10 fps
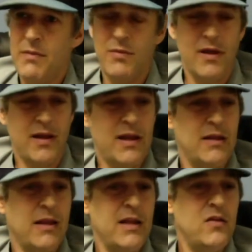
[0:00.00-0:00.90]
they can
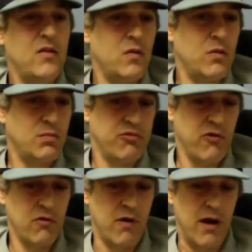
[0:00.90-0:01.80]
lead you to a
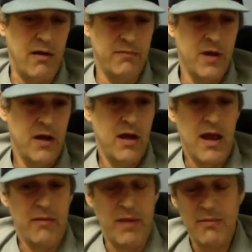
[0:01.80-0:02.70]
program
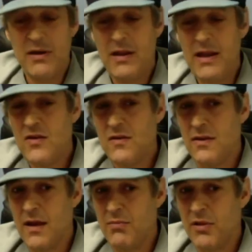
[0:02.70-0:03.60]
and maybe lead
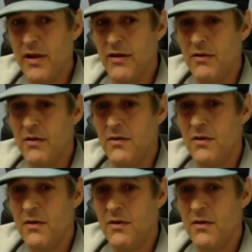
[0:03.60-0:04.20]
that player